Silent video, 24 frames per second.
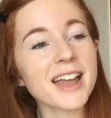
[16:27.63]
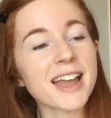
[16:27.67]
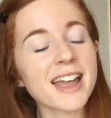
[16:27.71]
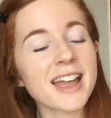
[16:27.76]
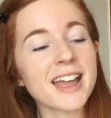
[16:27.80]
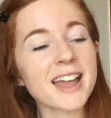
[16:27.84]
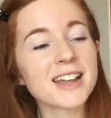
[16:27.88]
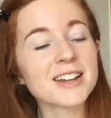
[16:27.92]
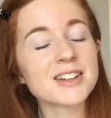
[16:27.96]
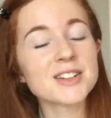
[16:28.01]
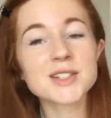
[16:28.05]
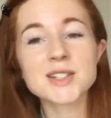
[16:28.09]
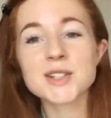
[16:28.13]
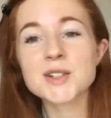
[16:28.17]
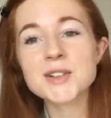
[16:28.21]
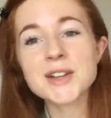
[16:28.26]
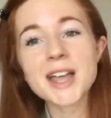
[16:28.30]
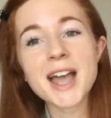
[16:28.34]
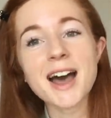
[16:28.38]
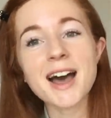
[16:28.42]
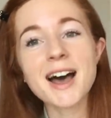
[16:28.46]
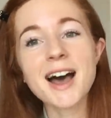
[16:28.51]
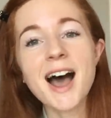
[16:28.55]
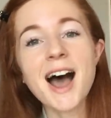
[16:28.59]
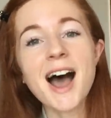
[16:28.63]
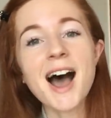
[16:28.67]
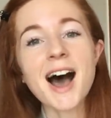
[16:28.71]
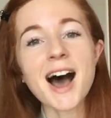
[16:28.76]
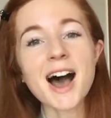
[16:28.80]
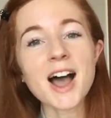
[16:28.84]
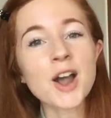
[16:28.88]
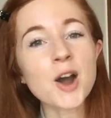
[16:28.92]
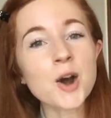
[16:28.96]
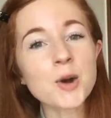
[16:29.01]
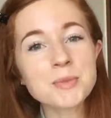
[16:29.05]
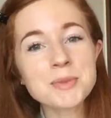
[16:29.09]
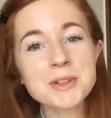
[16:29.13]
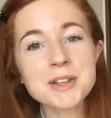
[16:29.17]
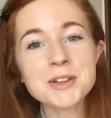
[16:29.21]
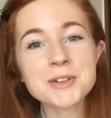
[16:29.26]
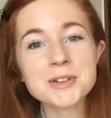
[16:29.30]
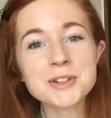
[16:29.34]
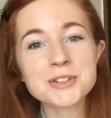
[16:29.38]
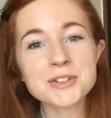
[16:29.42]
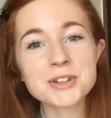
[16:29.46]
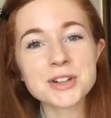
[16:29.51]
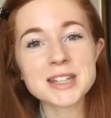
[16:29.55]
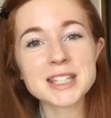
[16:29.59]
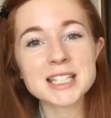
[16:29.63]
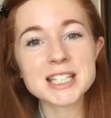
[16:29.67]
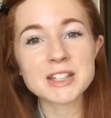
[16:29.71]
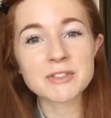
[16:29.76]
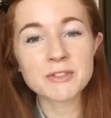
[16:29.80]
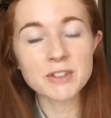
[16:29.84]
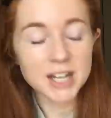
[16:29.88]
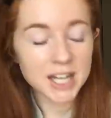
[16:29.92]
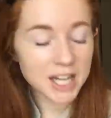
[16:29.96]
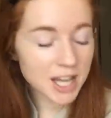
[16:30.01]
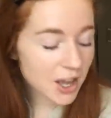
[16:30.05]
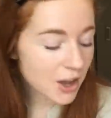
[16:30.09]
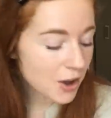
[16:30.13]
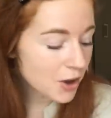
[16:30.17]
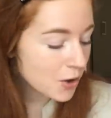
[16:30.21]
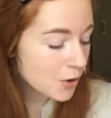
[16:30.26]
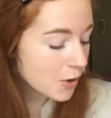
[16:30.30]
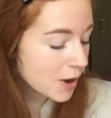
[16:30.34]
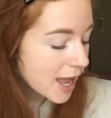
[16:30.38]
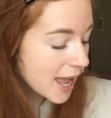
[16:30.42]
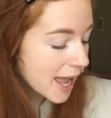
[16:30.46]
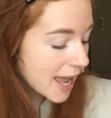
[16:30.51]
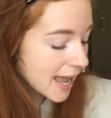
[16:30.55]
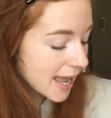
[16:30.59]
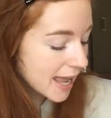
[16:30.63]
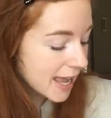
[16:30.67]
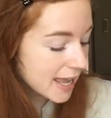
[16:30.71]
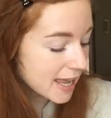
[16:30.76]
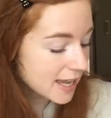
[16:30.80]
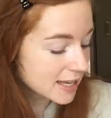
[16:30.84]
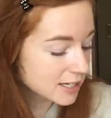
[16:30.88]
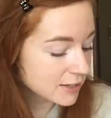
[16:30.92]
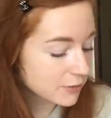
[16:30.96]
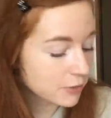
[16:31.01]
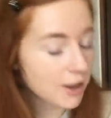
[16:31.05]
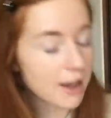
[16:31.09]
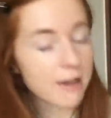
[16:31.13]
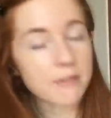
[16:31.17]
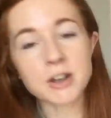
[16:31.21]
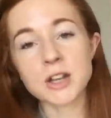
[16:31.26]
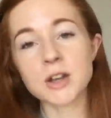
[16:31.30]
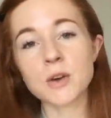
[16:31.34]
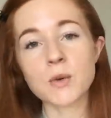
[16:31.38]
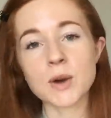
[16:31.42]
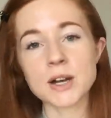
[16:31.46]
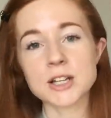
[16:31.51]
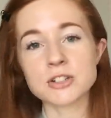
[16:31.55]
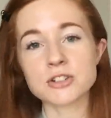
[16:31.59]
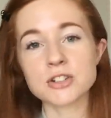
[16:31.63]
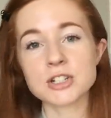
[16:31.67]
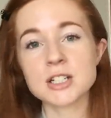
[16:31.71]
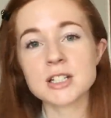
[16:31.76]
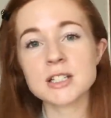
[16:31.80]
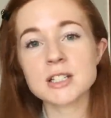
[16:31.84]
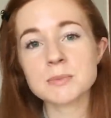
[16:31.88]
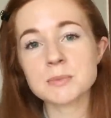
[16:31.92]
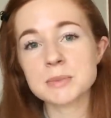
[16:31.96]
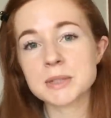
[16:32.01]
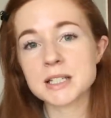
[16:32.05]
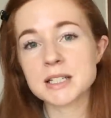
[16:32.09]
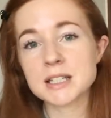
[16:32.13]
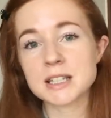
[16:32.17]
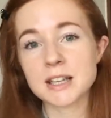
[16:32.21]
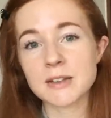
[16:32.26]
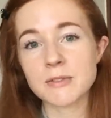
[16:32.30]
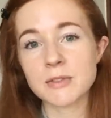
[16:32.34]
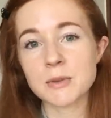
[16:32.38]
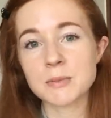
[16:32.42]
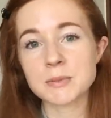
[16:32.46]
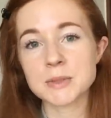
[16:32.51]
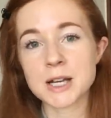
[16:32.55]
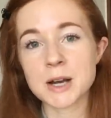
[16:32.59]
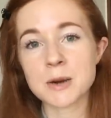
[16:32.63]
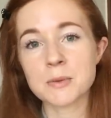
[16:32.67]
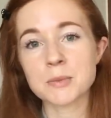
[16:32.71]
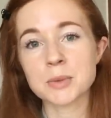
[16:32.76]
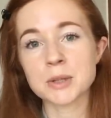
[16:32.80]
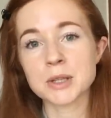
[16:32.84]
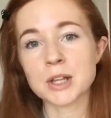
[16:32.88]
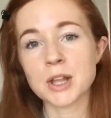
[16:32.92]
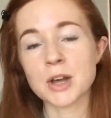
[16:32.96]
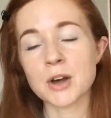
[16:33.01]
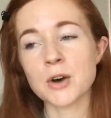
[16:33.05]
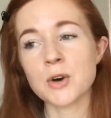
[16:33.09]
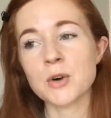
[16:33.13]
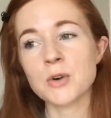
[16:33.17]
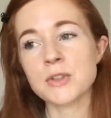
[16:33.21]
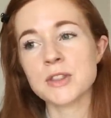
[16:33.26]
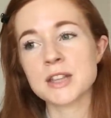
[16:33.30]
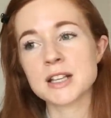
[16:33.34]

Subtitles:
And so yeah, I hope that you enjoyed this video. And if you have any questions, please leave them down below.